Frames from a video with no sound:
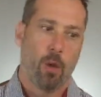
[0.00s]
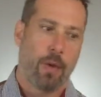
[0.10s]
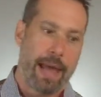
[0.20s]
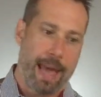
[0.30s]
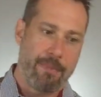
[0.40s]

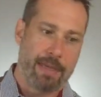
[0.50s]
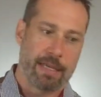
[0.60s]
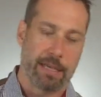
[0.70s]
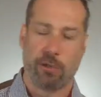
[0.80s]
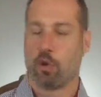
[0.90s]
what
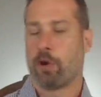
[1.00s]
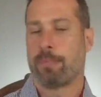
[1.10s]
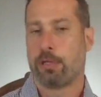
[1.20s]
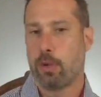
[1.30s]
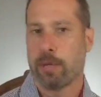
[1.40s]
happens is your
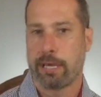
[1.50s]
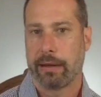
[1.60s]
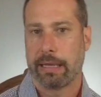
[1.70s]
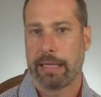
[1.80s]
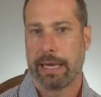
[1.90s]

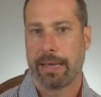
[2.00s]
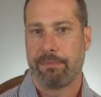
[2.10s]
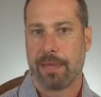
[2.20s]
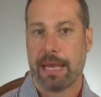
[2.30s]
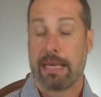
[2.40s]
pituitary
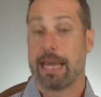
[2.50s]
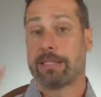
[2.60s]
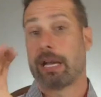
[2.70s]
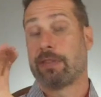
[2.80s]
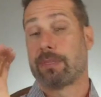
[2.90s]
gland
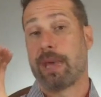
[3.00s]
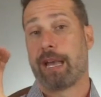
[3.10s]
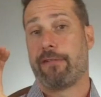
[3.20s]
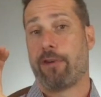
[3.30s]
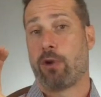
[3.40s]
gets on this
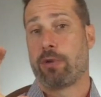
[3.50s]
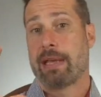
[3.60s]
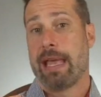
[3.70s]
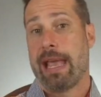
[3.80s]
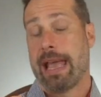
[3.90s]

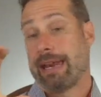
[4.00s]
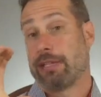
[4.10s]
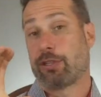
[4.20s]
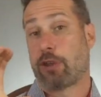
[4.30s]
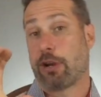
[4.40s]
megaphone and
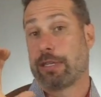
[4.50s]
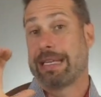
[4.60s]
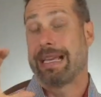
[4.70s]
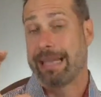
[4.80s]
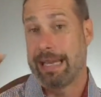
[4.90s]
it starts
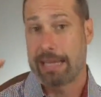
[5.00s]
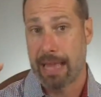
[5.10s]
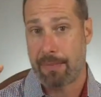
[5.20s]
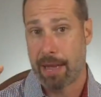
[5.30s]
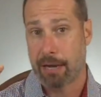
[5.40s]
yelling into
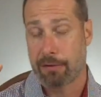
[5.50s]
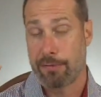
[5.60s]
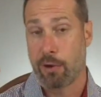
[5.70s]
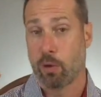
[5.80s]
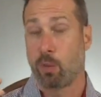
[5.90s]
that
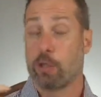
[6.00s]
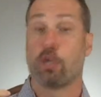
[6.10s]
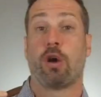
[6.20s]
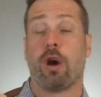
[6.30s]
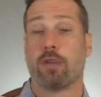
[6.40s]
microphone,
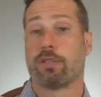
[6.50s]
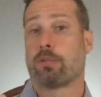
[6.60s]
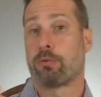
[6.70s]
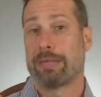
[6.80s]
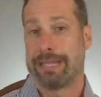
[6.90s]
which
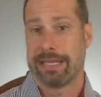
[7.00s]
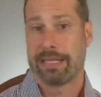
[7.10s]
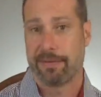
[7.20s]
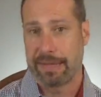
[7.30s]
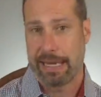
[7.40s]
causes a
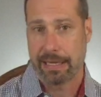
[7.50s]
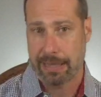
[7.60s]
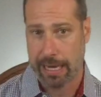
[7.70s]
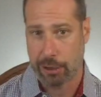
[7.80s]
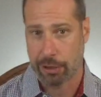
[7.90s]
release of
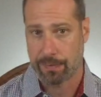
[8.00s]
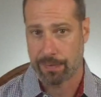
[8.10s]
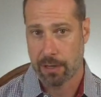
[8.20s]
TSH.